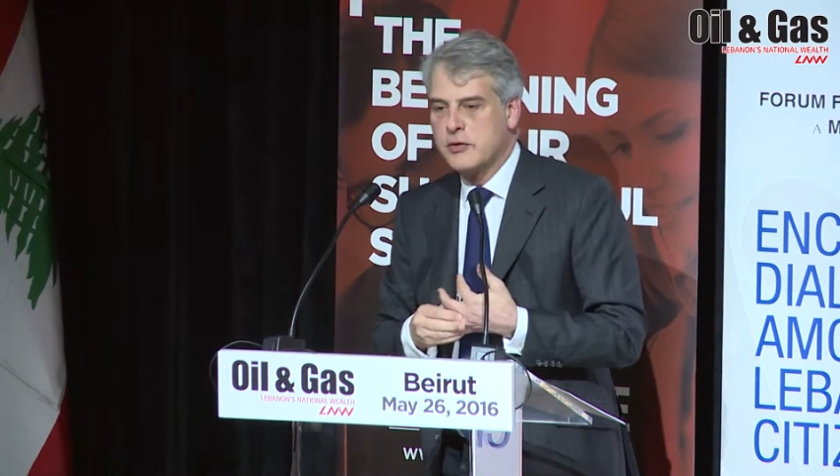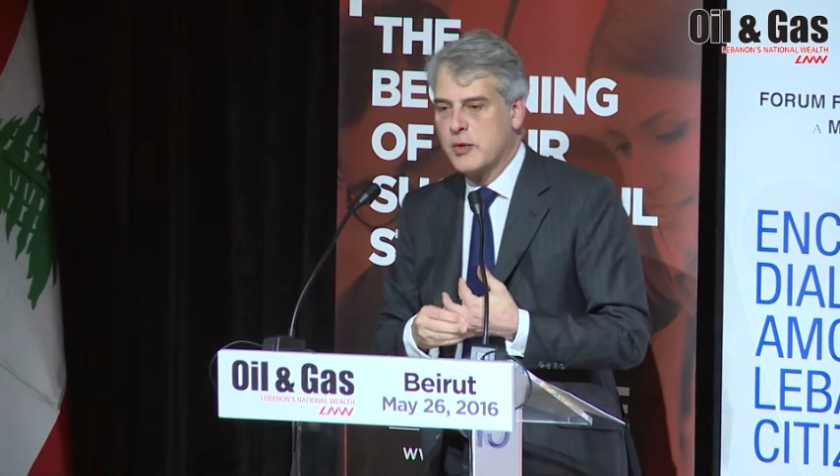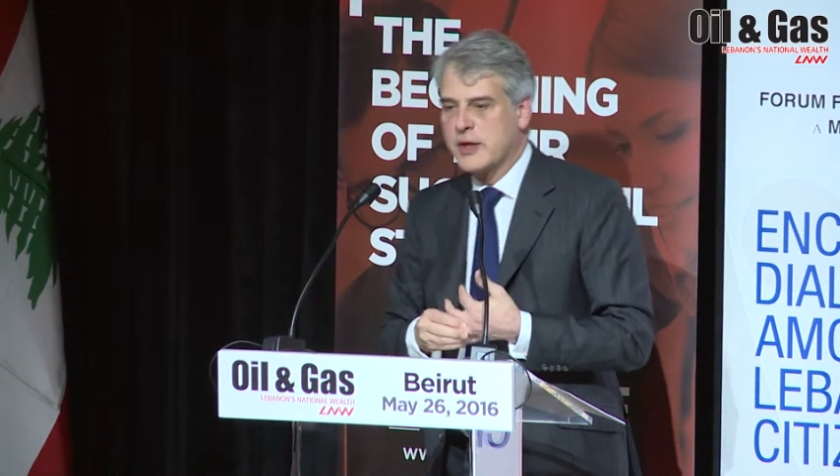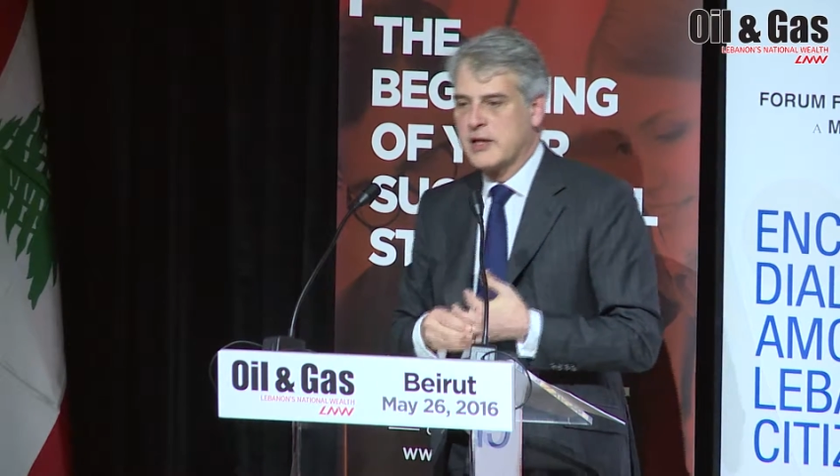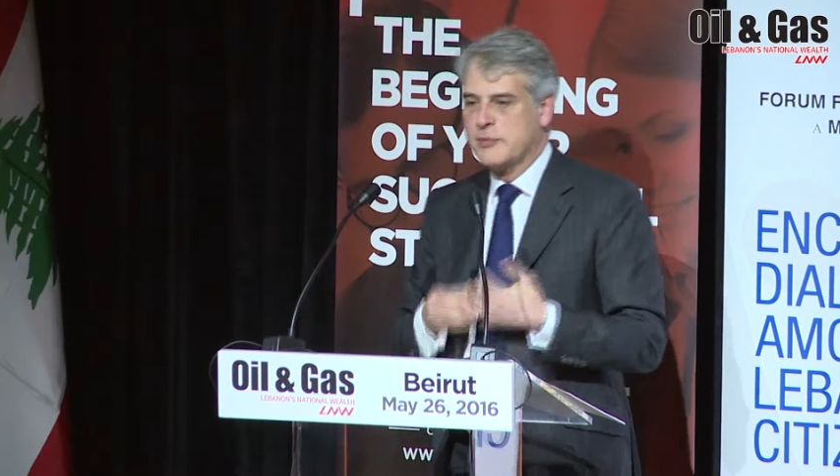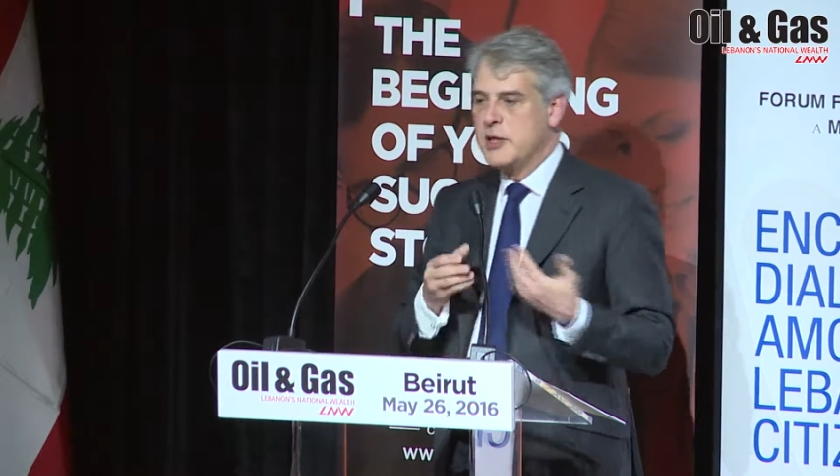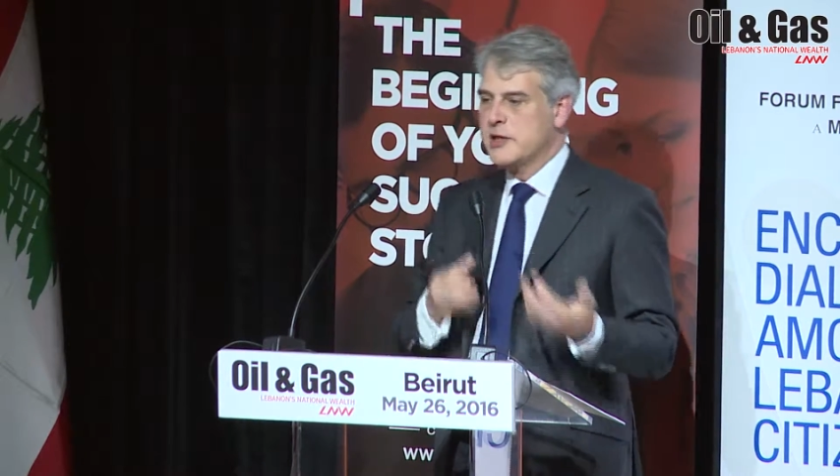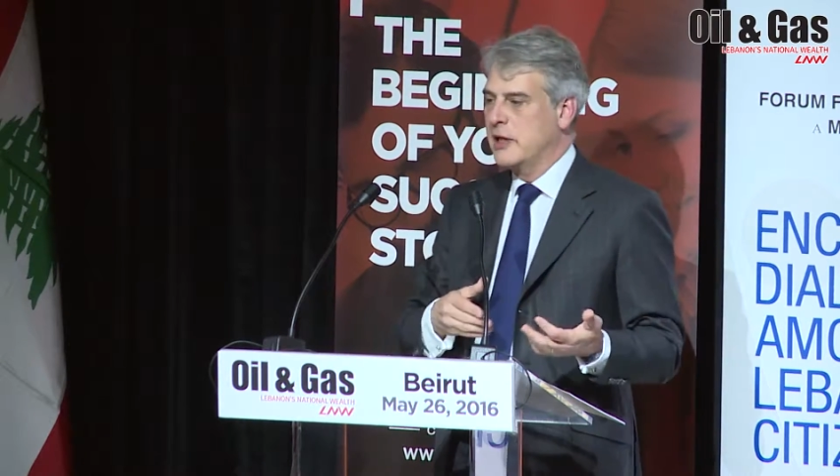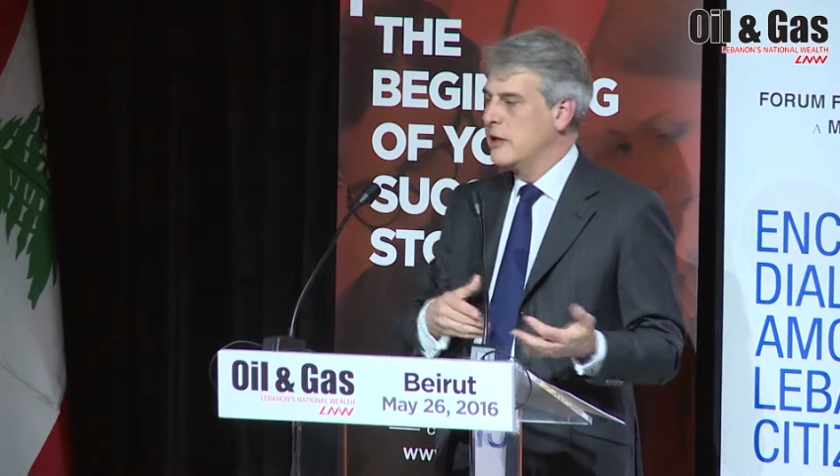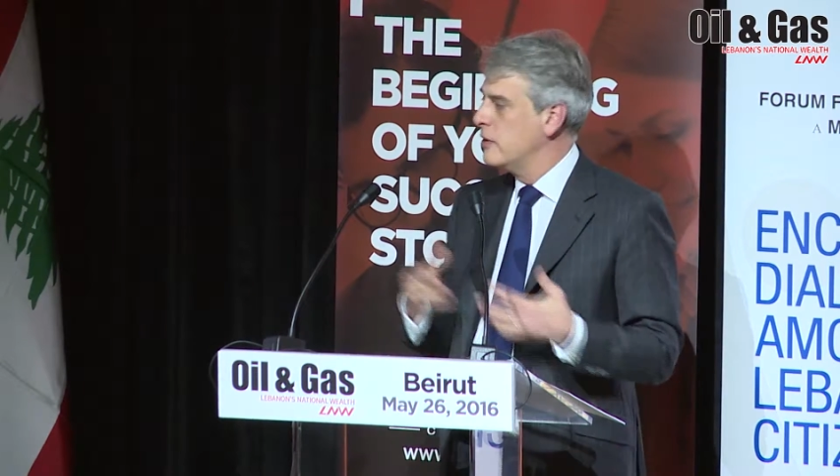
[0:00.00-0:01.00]
to what has been
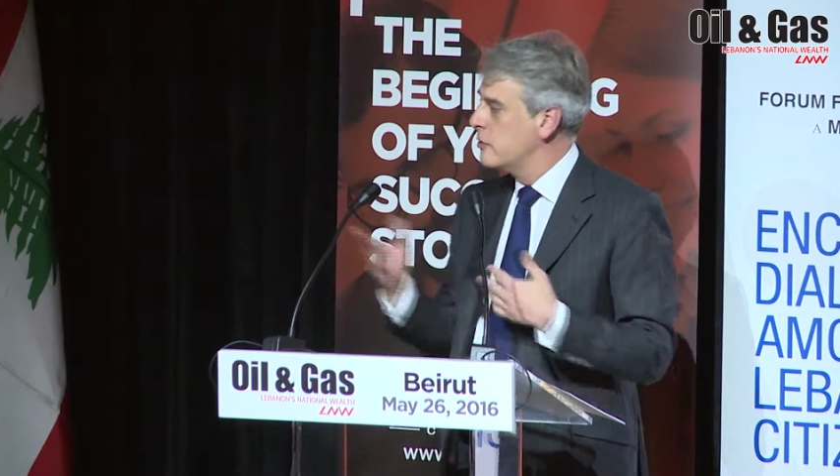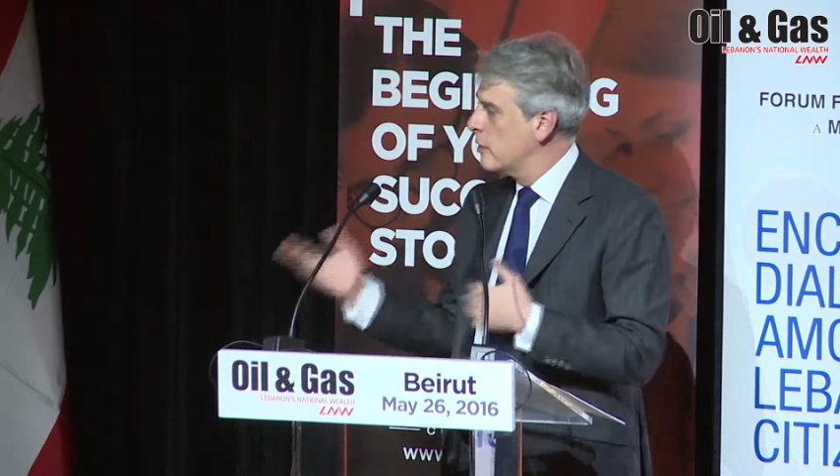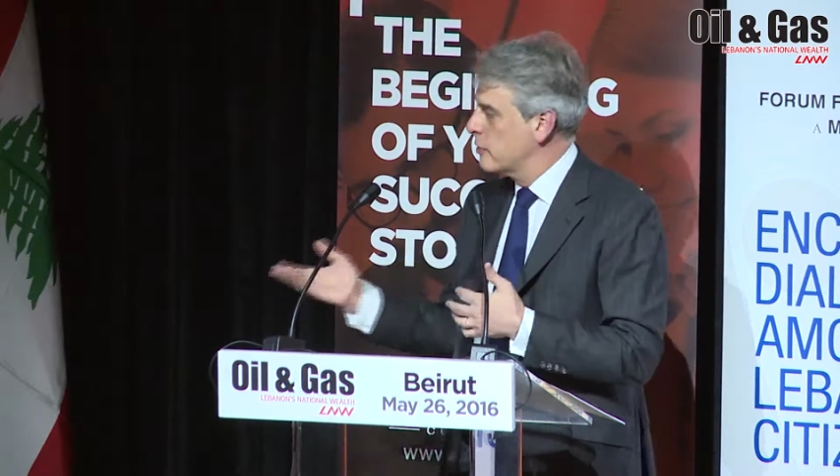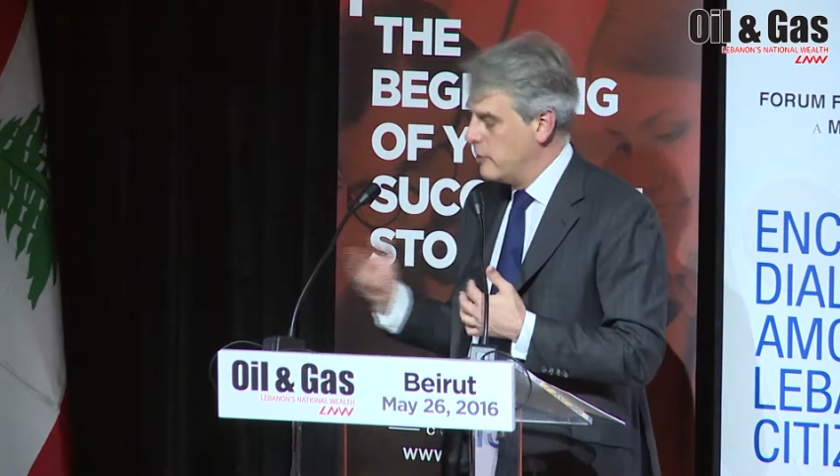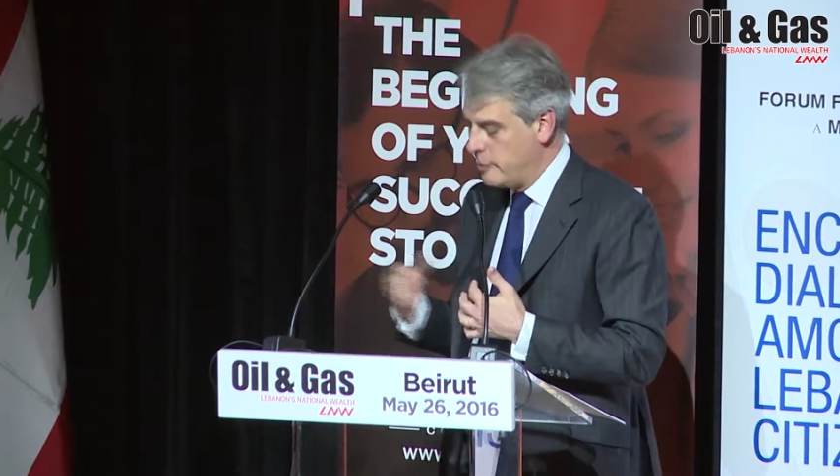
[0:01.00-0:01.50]
said and to what will